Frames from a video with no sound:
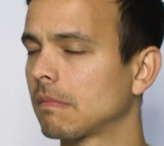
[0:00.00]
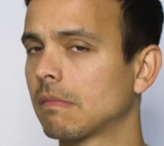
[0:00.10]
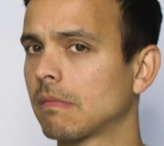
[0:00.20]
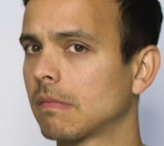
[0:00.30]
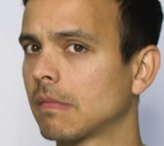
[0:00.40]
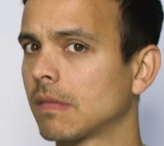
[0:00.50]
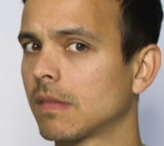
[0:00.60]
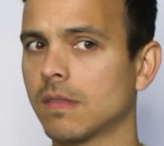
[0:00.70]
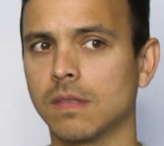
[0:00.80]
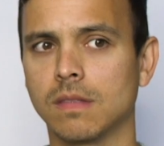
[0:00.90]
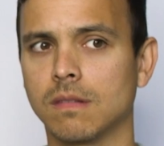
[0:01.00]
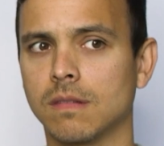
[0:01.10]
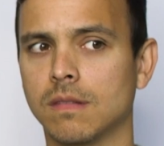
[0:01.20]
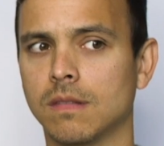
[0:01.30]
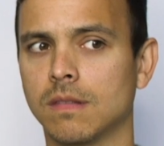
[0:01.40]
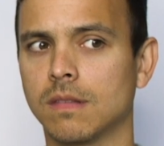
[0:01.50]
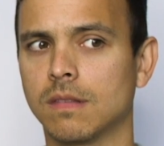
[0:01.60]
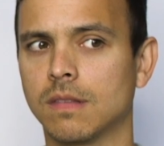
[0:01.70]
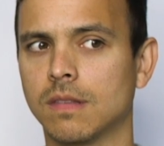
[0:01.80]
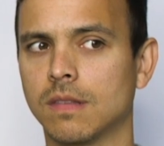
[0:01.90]

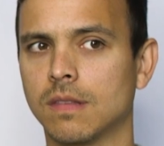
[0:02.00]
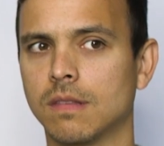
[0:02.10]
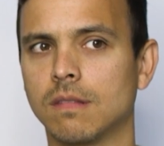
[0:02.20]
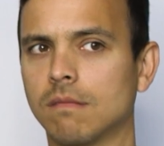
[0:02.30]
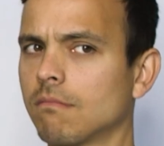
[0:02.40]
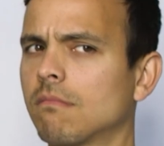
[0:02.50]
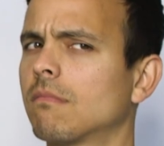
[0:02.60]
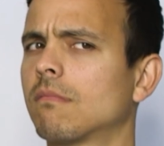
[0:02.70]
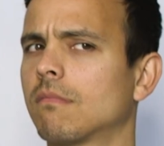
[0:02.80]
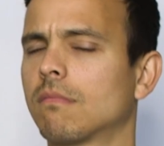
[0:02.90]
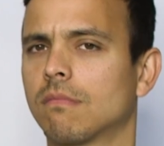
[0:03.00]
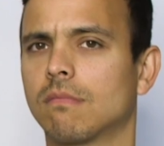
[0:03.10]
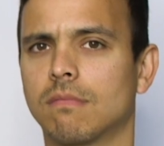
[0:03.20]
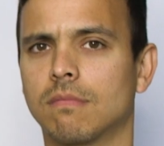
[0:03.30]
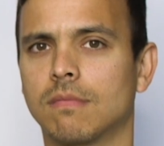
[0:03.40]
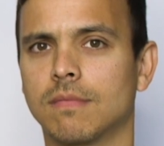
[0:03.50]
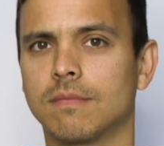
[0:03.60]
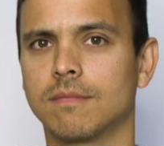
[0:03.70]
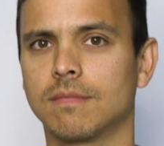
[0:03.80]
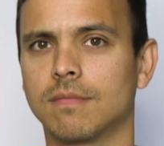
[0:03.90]

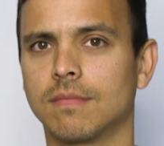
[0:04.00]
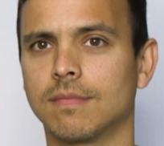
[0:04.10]
The person shown says nothing.